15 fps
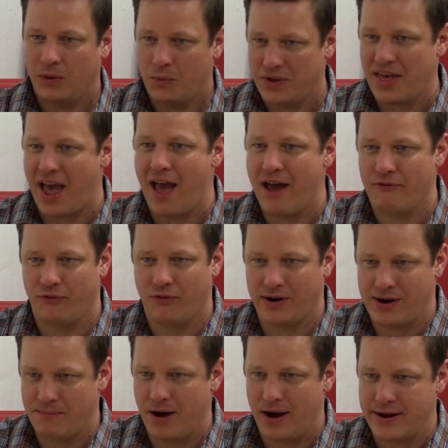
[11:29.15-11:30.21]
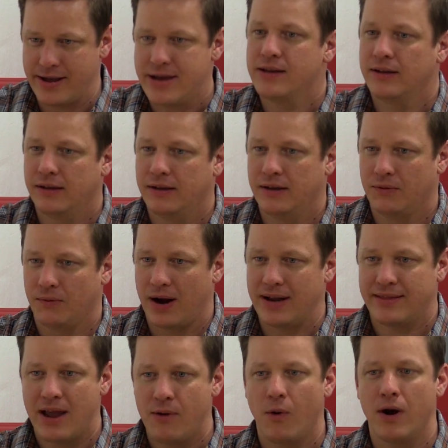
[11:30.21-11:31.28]
with everybody. Okay.
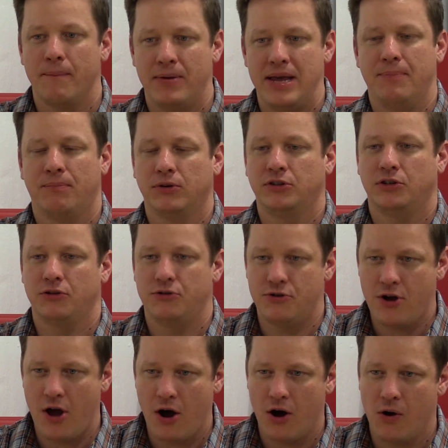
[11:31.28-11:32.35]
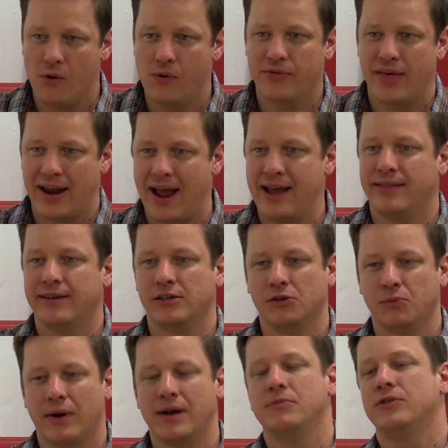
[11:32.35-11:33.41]
Right? They want people to know that, hey, this
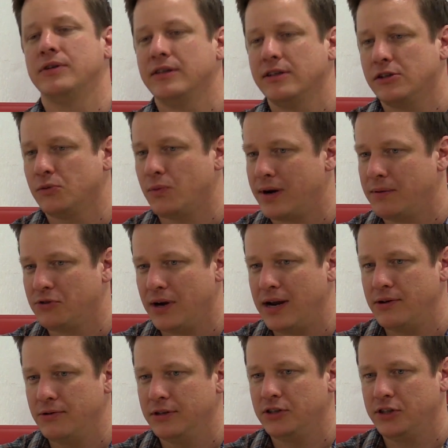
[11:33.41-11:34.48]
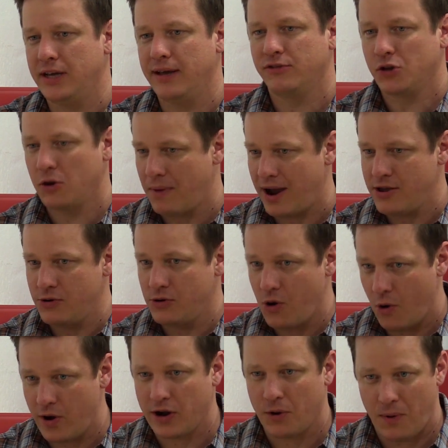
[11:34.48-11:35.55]
is what I'm doing, this is what I'm trying to achieve. So by you
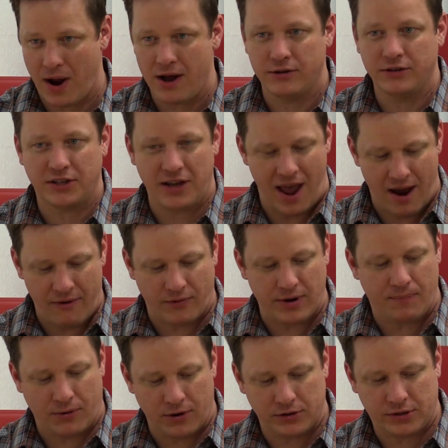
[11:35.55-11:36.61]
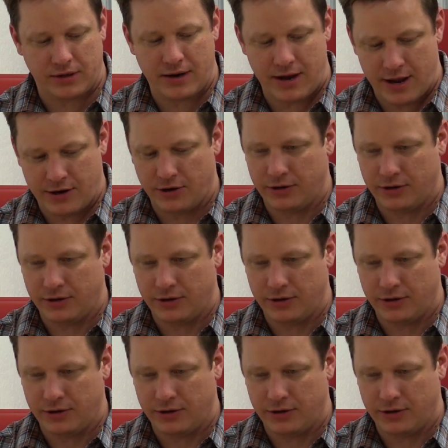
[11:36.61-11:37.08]
going around to every person in